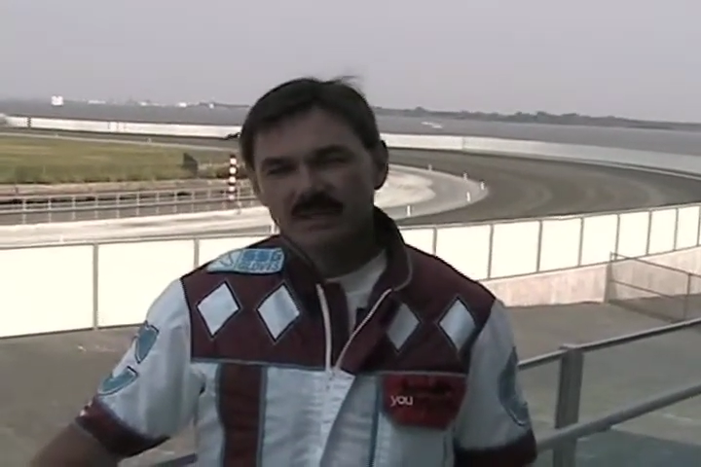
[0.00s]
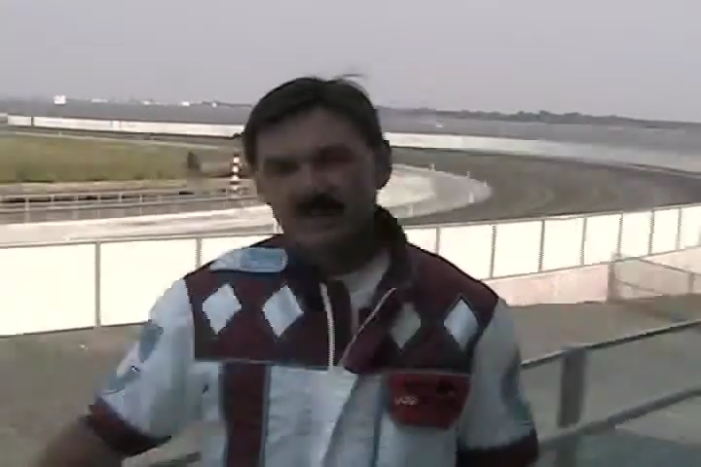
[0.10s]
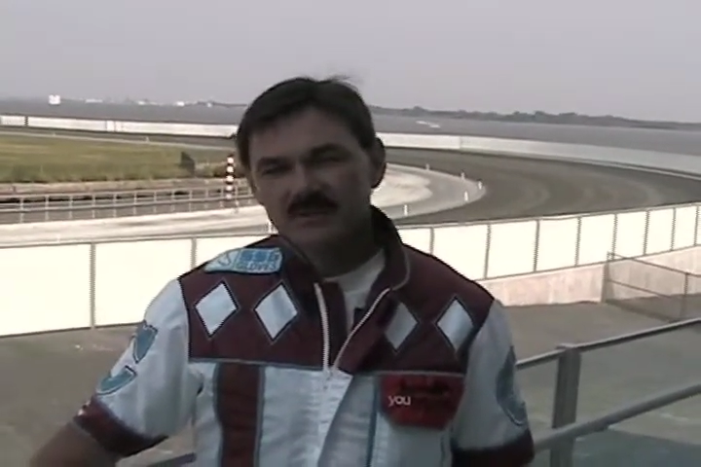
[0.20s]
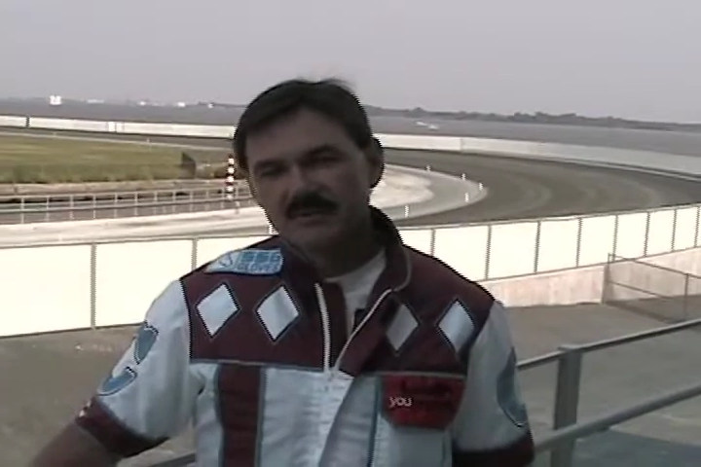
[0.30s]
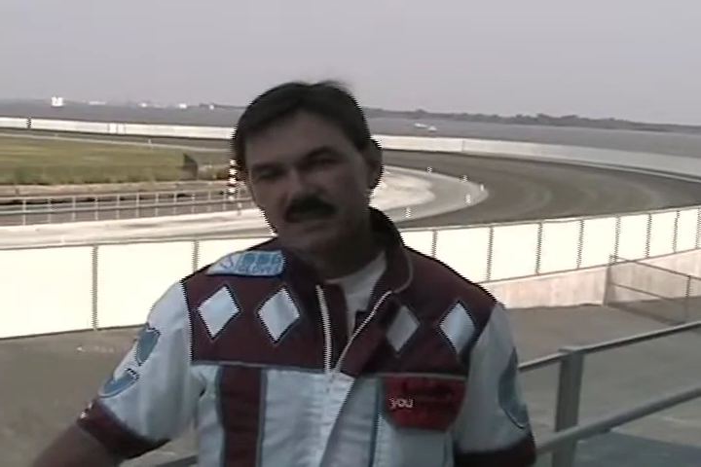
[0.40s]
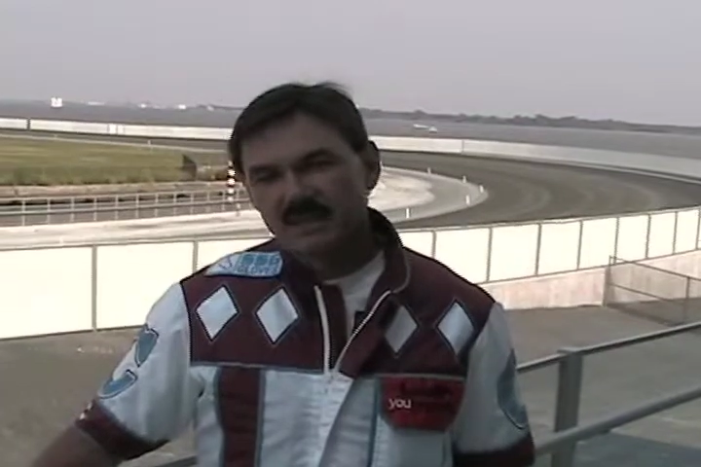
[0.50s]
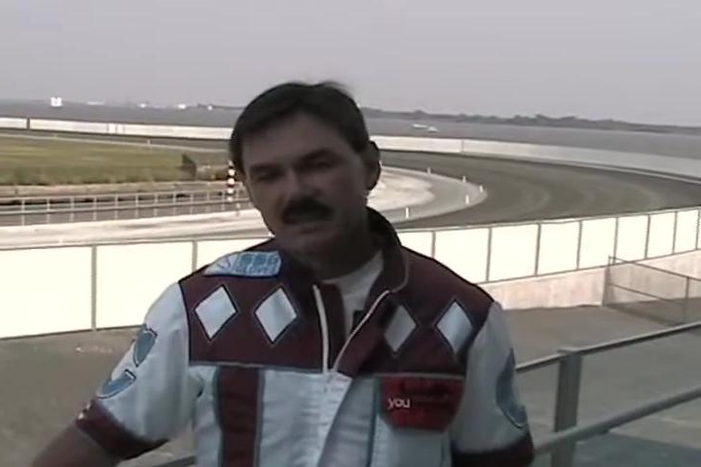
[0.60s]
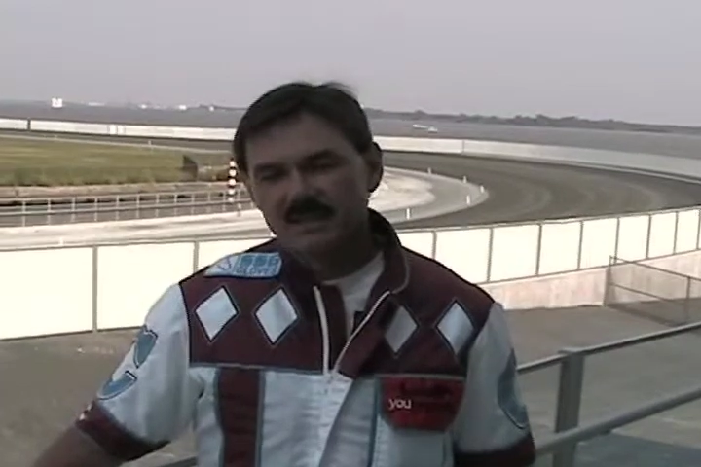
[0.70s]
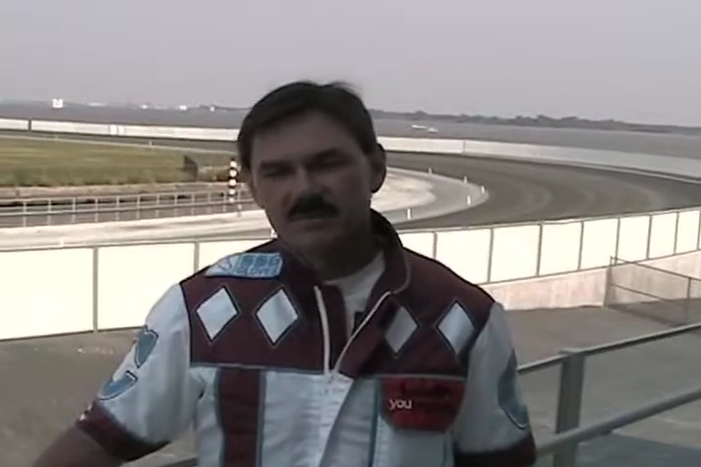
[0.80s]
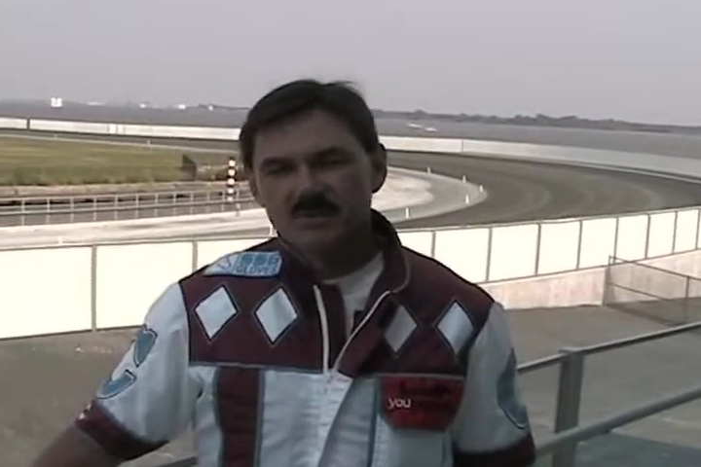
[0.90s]
even if they
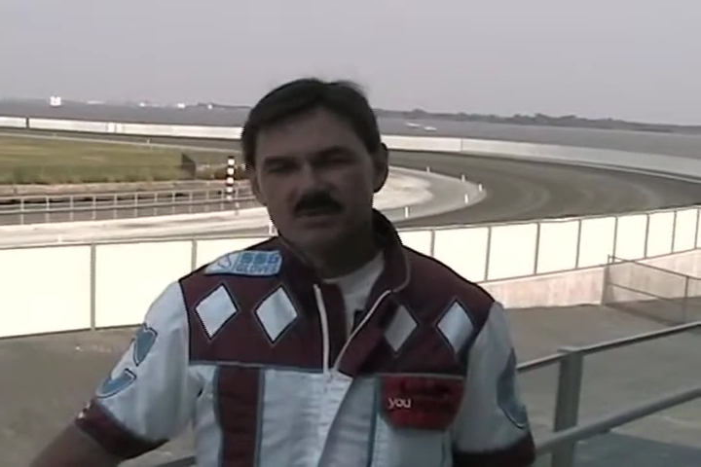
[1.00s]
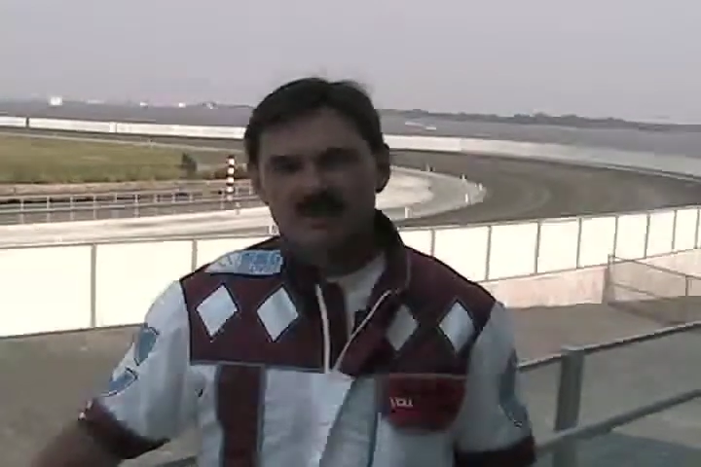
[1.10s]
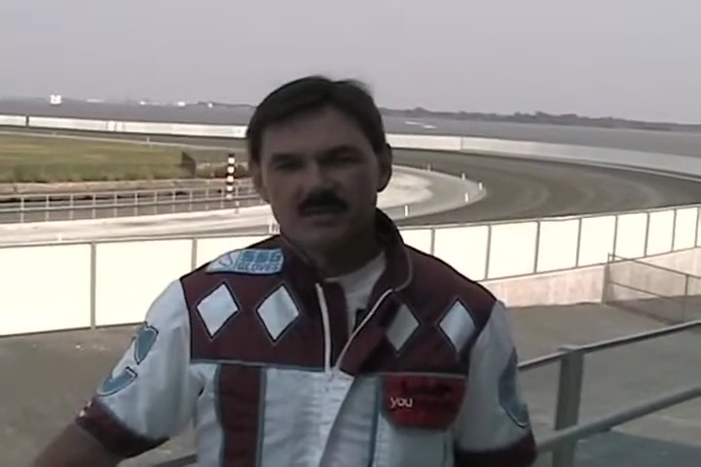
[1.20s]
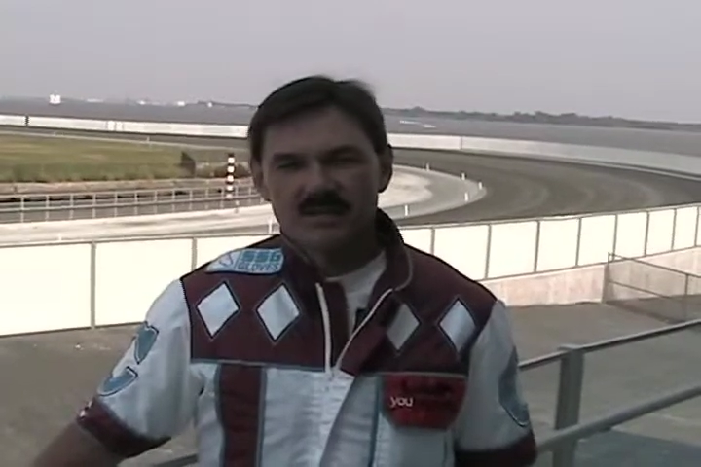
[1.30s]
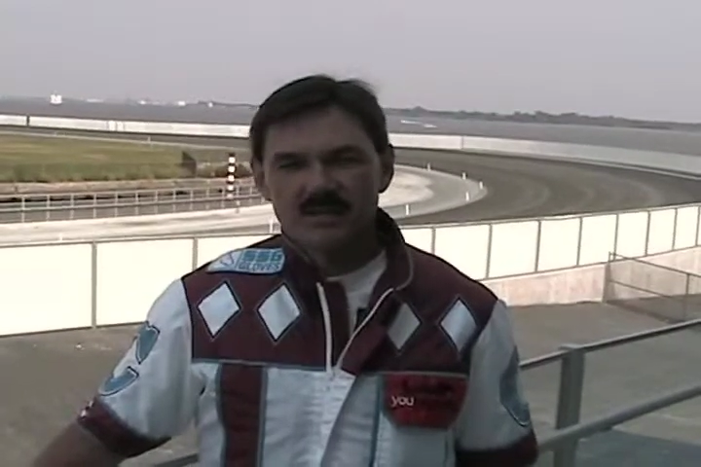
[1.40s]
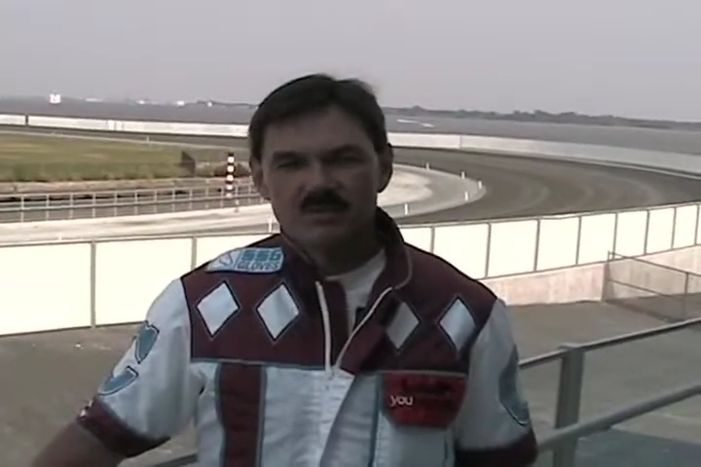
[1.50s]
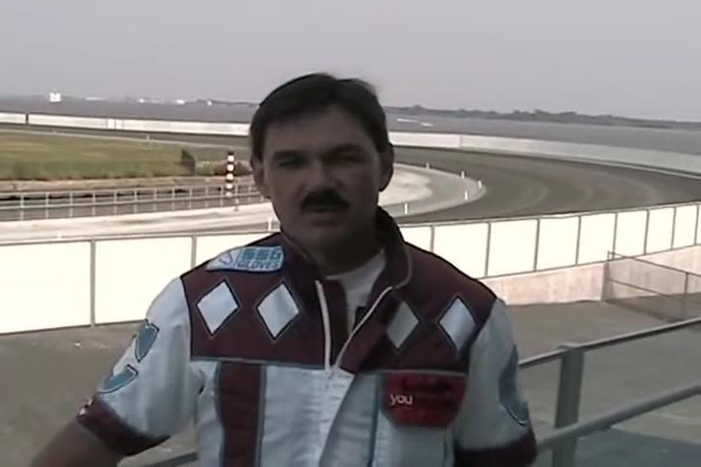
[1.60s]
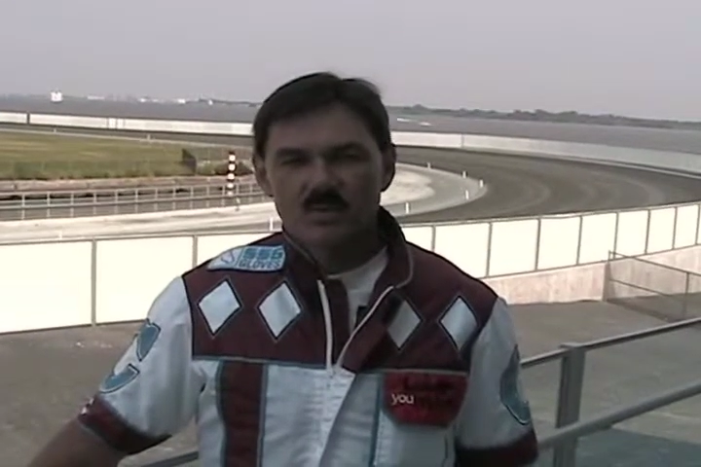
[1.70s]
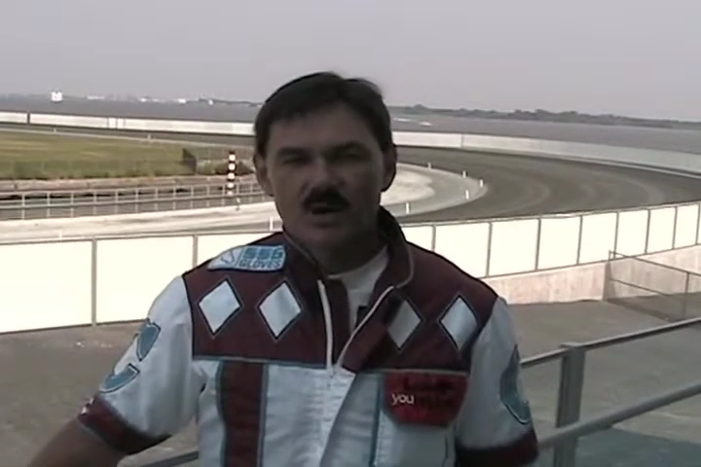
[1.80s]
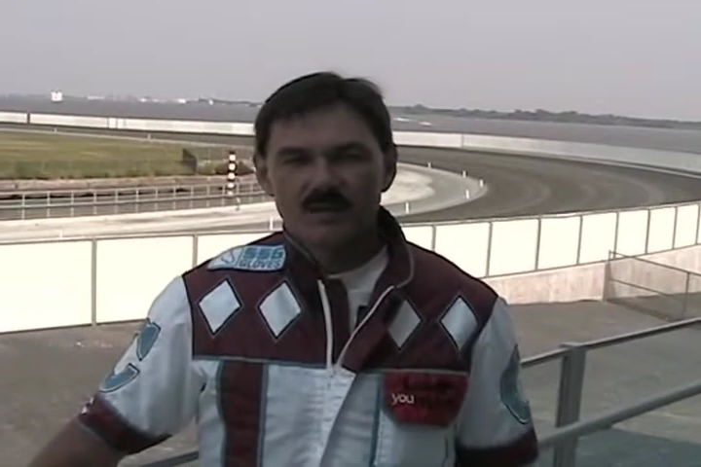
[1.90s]
leave to do something else for
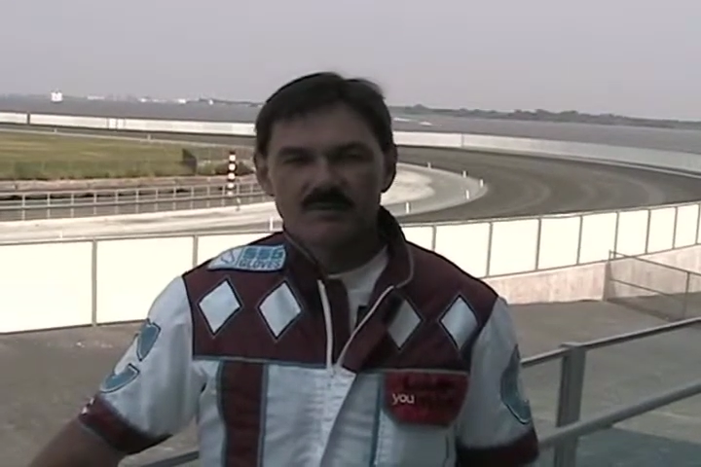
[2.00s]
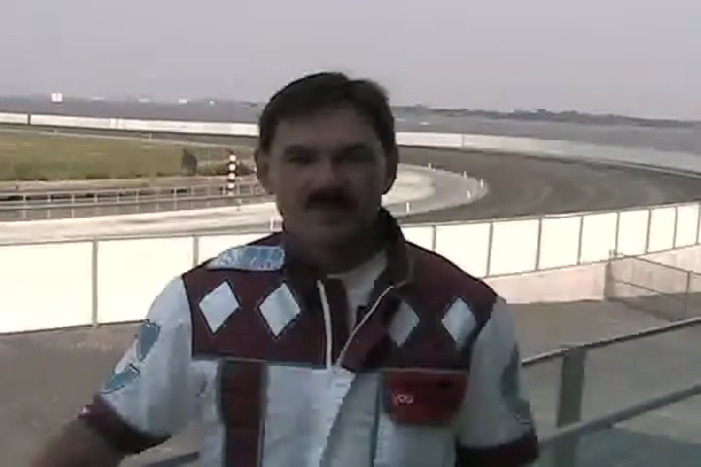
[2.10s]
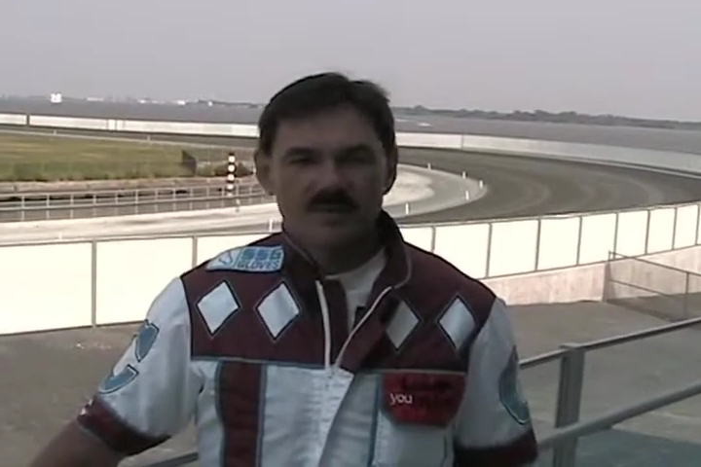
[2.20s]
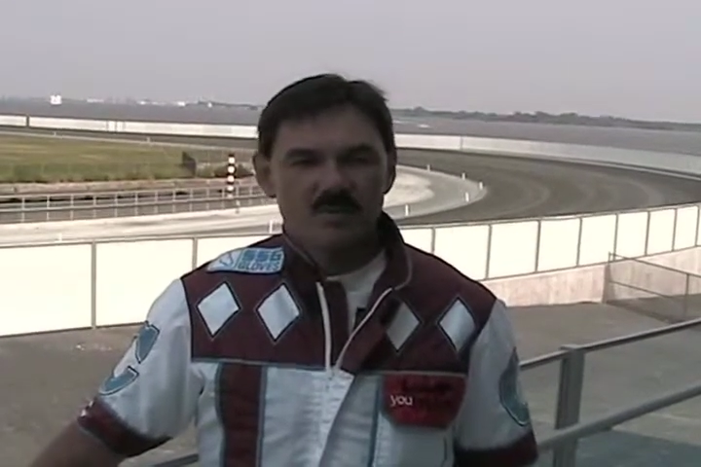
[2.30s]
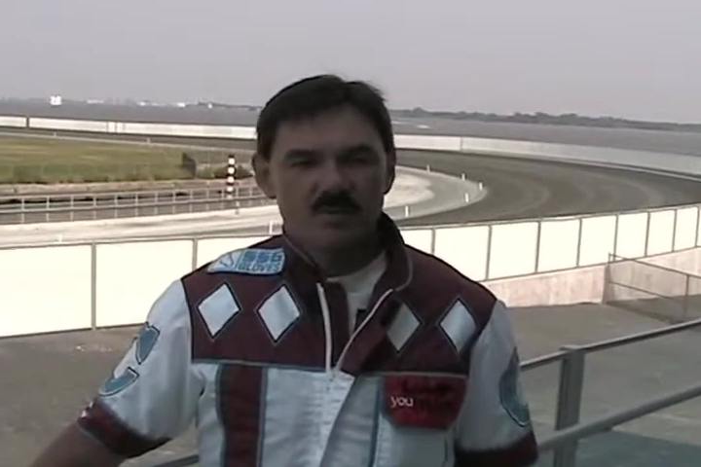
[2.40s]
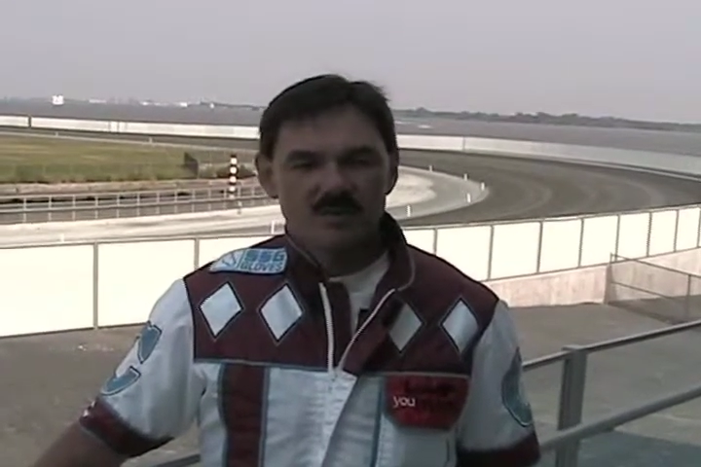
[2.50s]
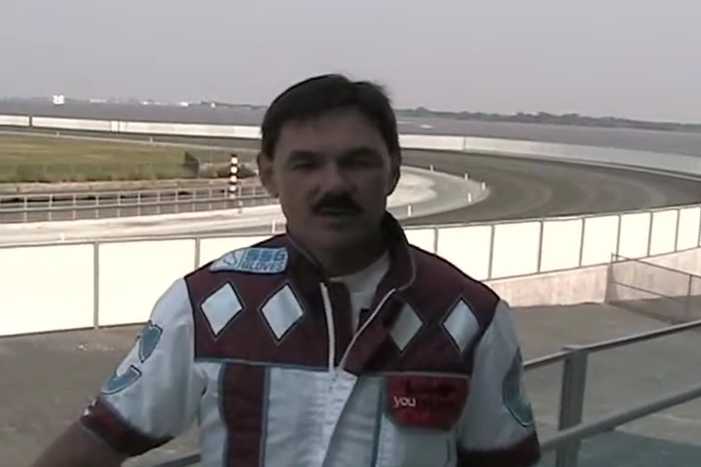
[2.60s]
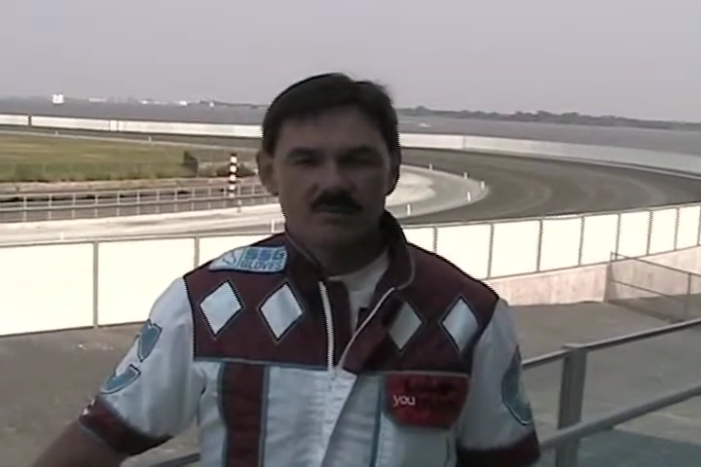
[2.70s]
a while, invariably